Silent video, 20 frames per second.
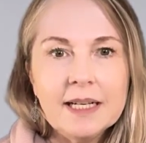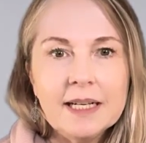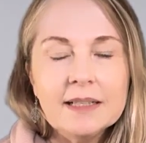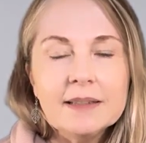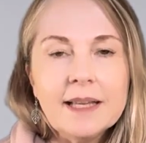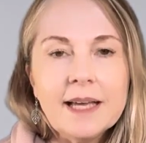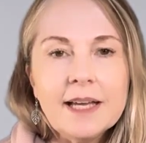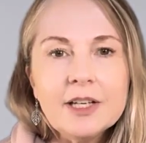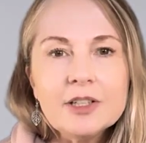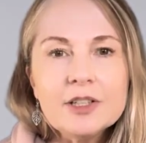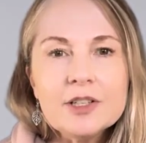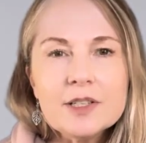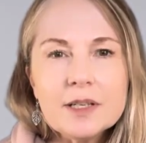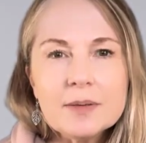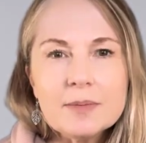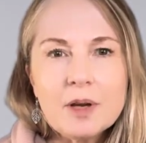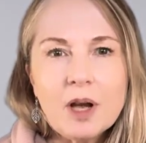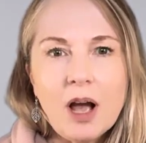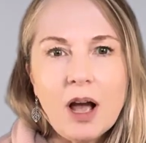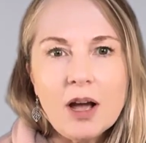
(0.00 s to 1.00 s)
Let your
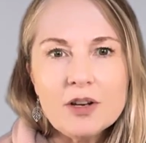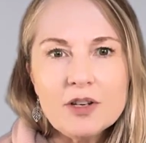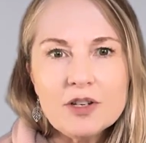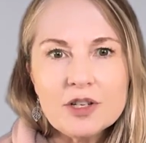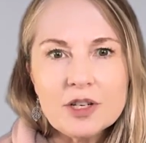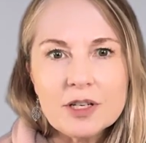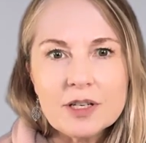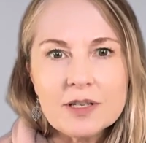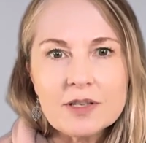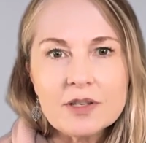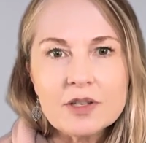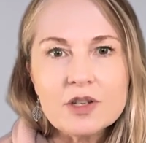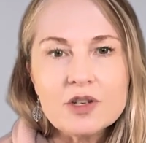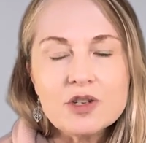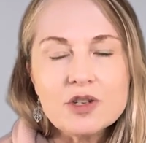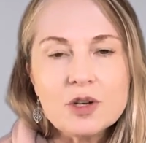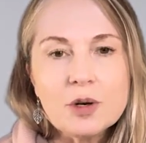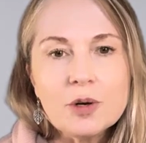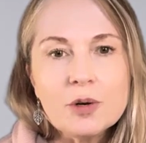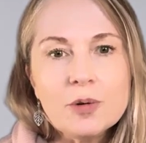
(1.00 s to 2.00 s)
subconscious
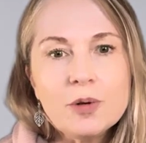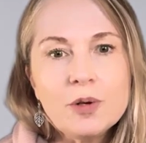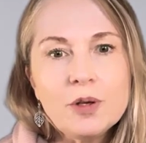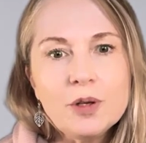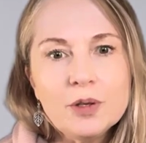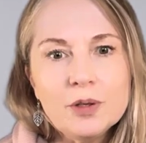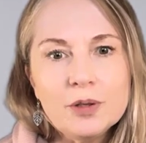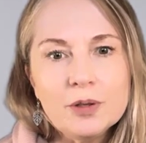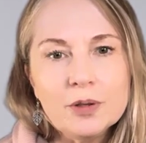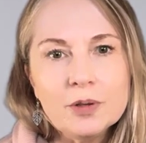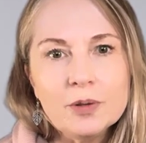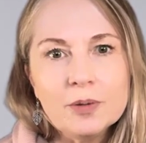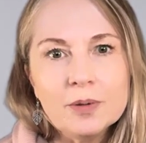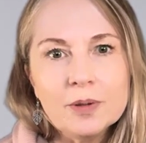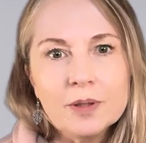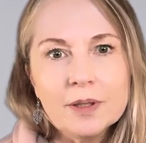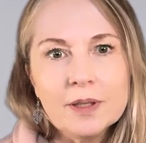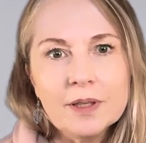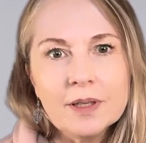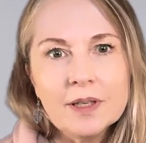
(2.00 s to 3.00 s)
show you
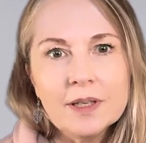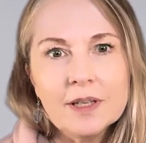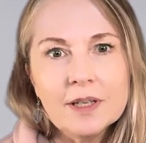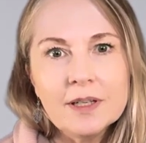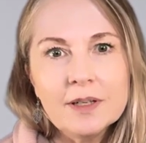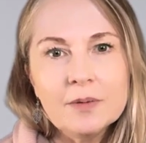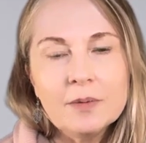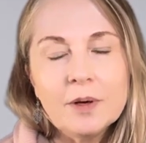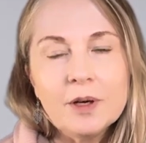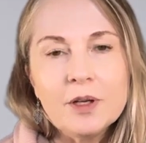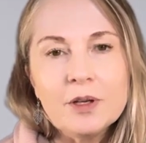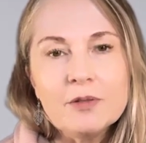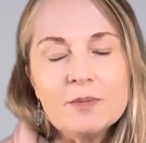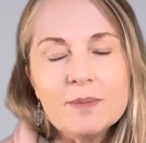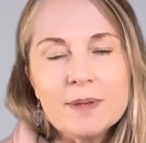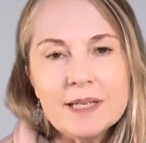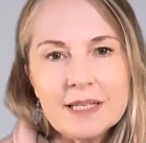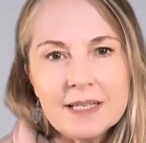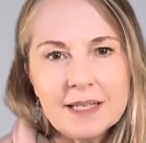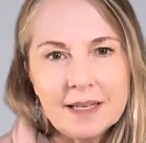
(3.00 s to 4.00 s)
what you've
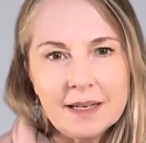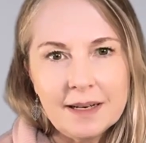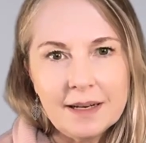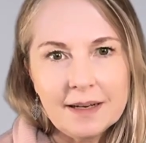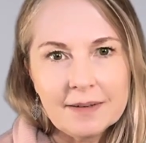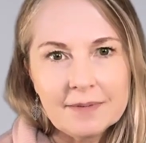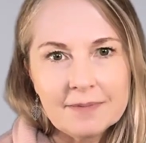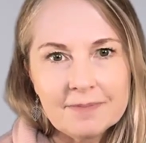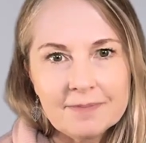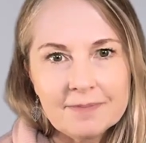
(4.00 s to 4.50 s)
been needing.